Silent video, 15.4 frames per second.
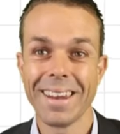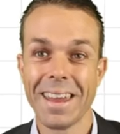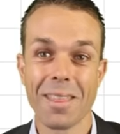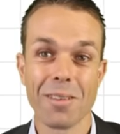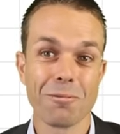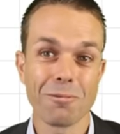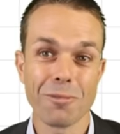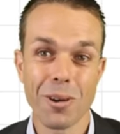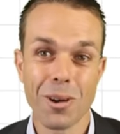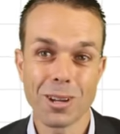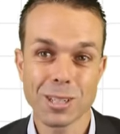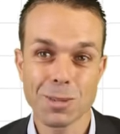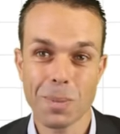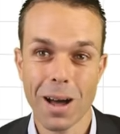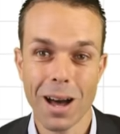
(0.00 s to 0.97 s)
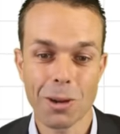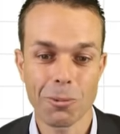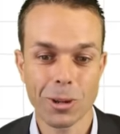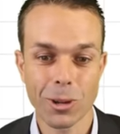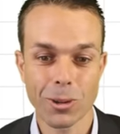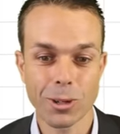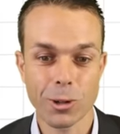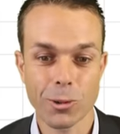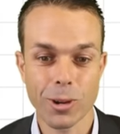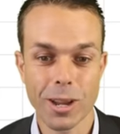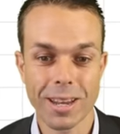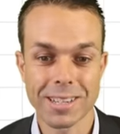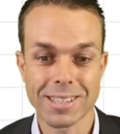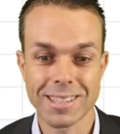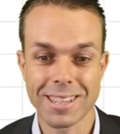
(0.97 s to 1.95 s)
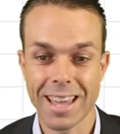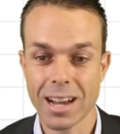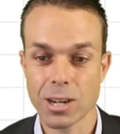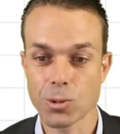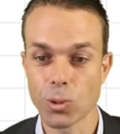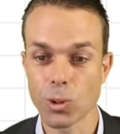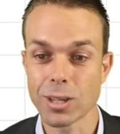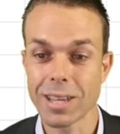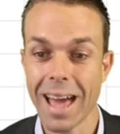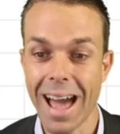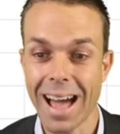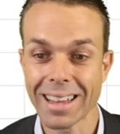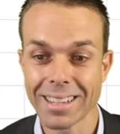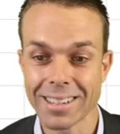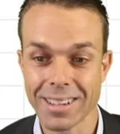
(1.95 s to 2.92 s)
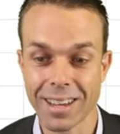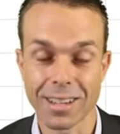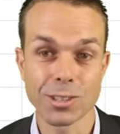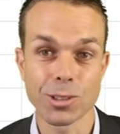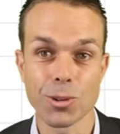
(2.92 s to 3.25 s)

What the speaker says: Now the first part we're going to create is the actual calendar,